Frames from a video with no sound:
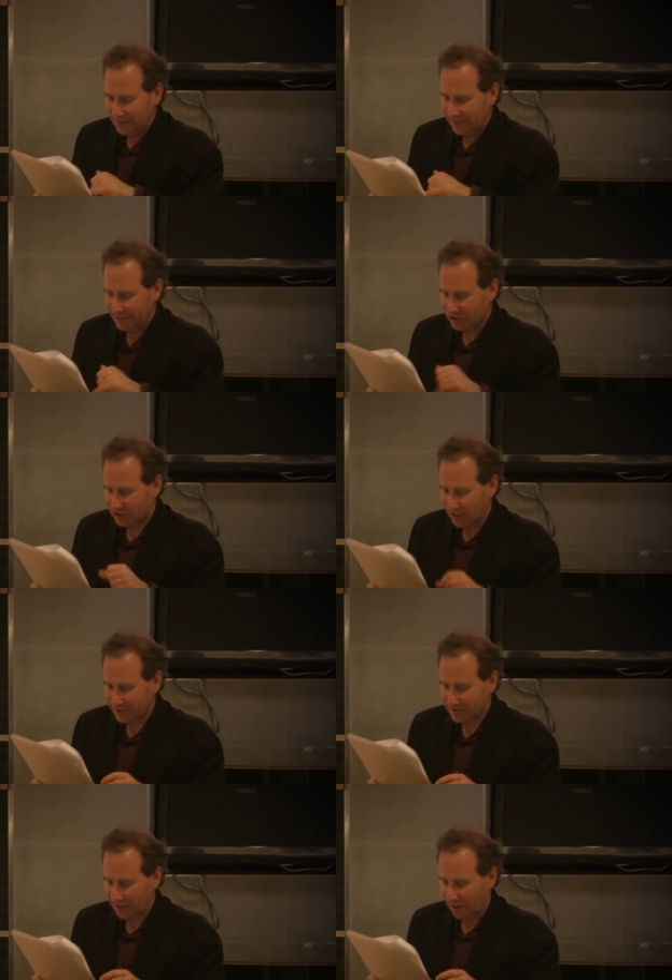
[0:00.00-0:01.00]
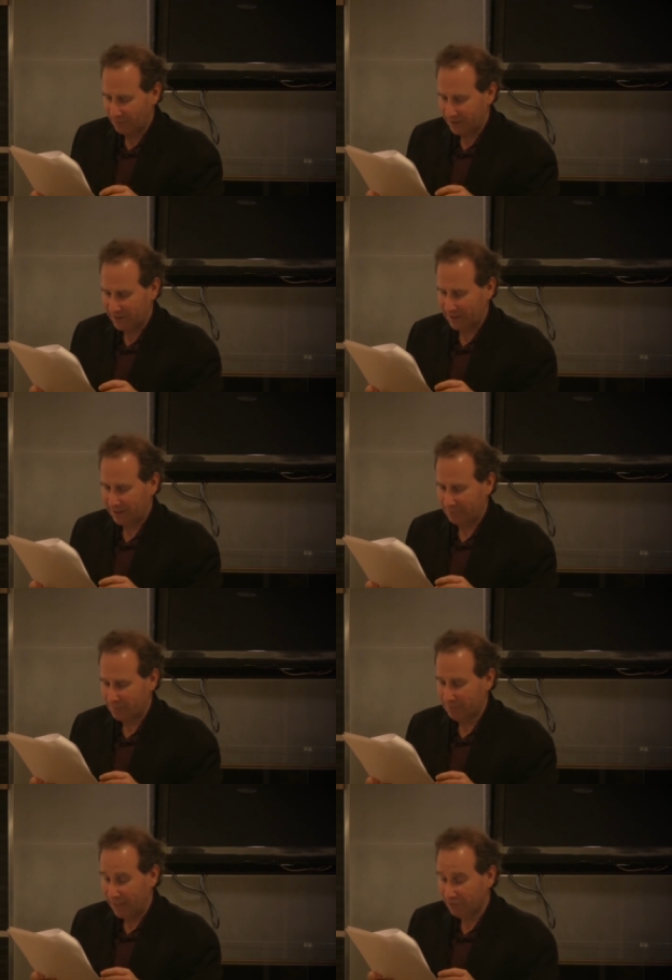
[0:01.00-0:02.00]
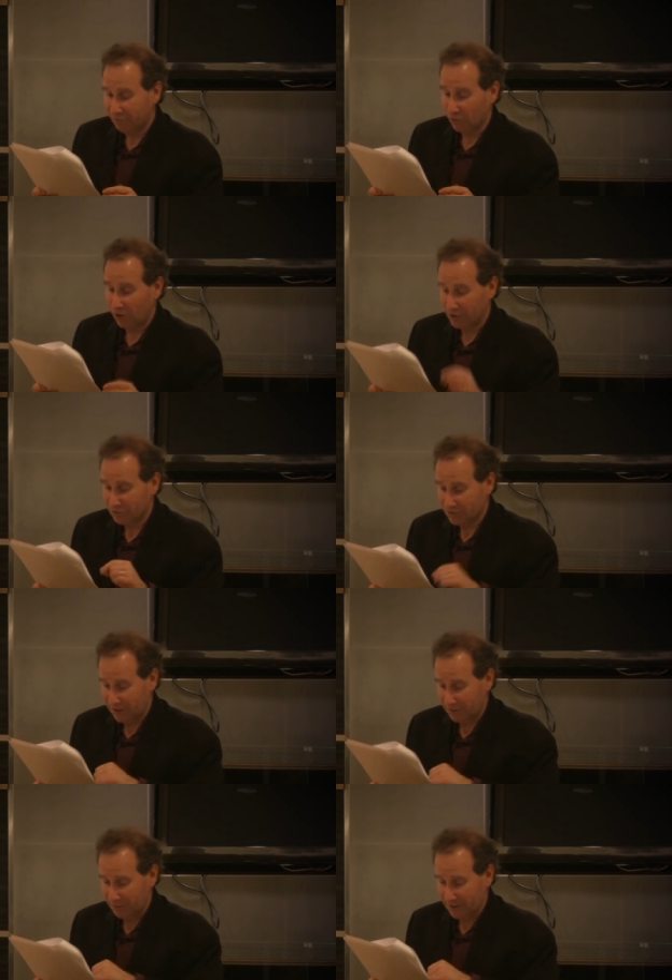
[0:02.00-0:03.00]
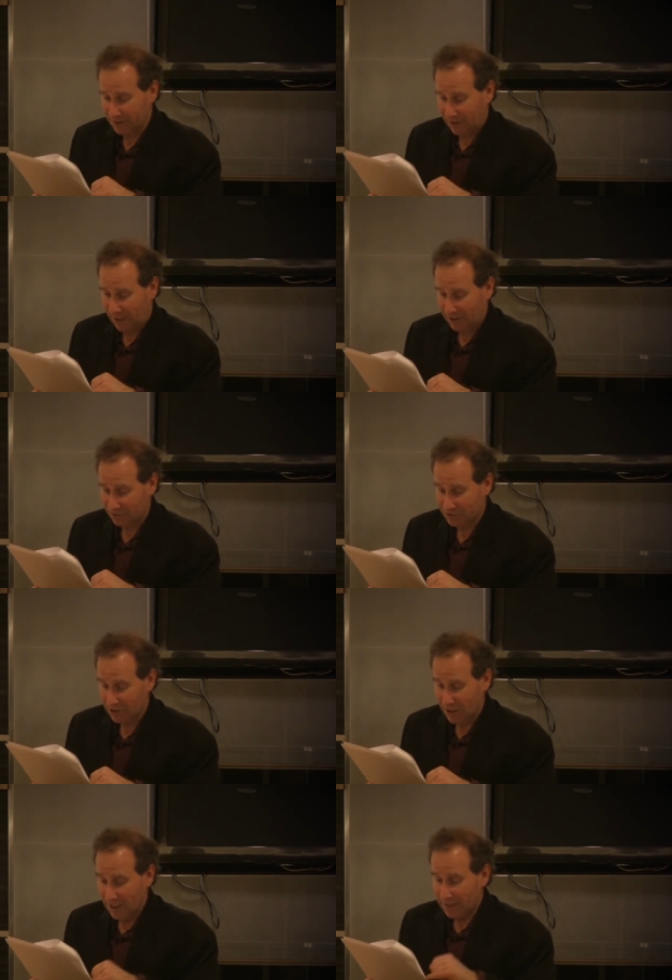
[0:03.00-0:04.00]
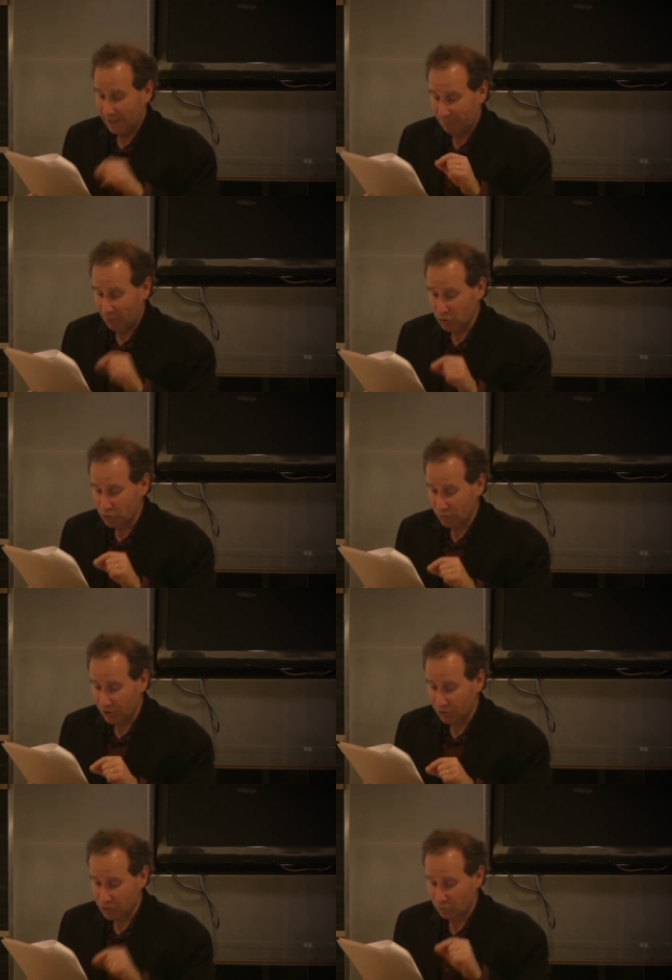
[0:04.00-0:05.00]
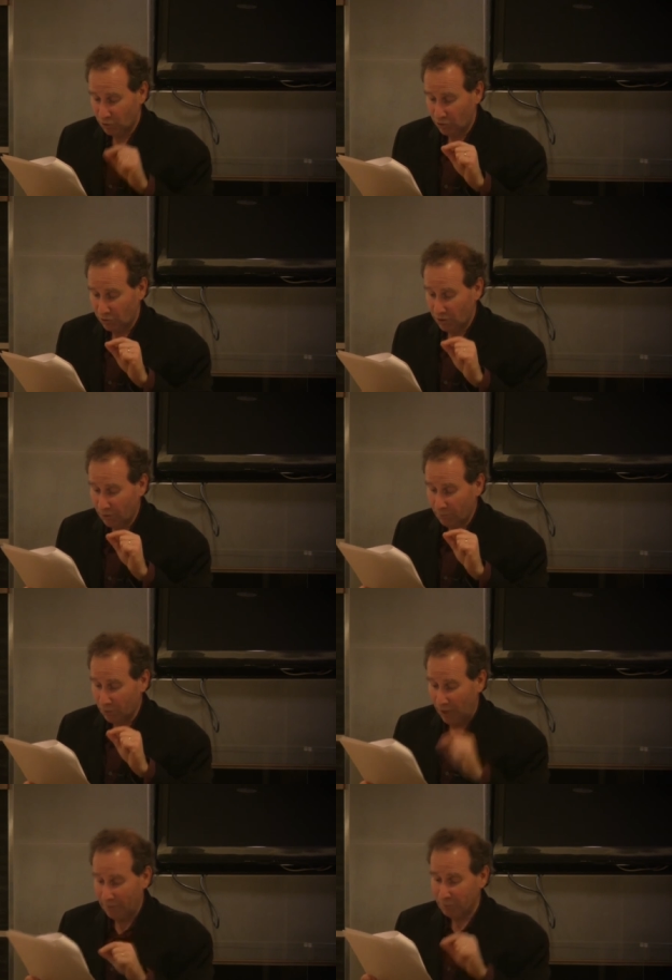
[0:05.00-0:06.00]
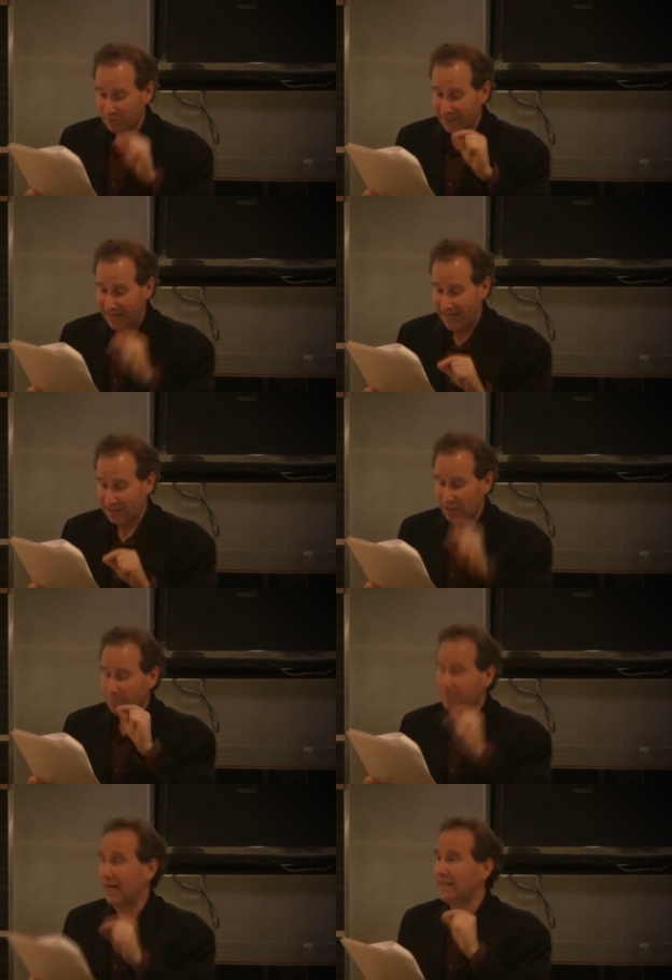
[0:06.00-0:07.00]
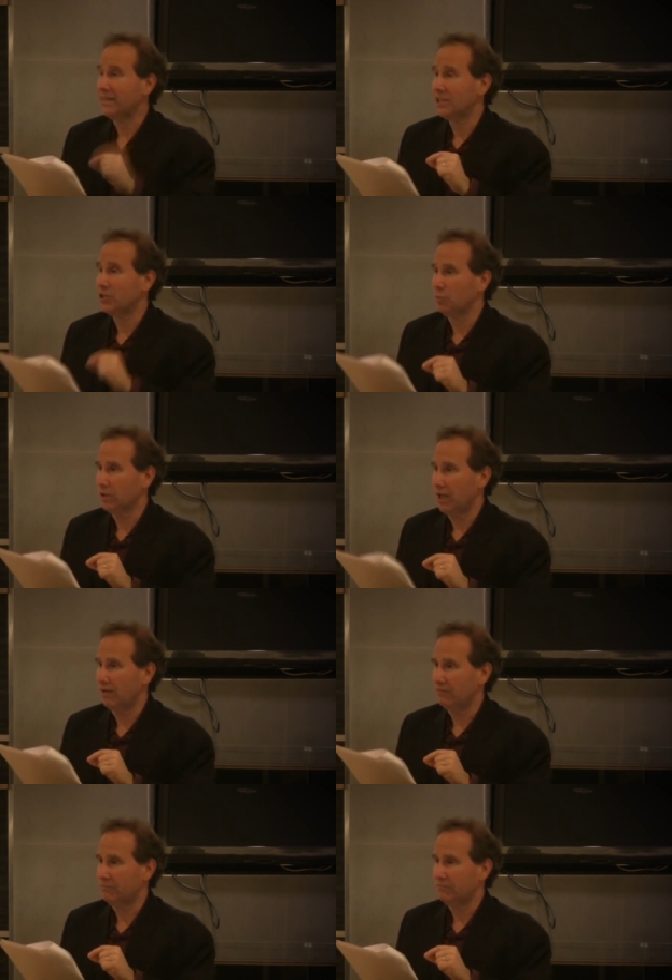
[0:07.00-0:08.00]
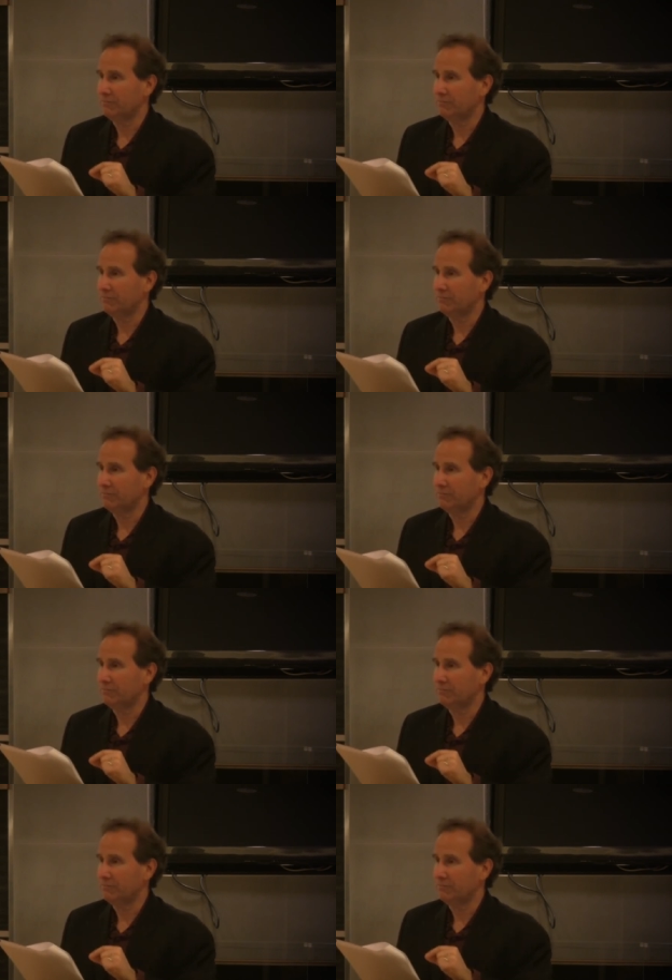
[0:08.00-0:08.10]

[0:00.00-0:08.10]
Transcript: Teenage Sex Comedy That Could Be Made for Under ten million dollars That Most Readers Will Probably Hate, But I Think You Will Love.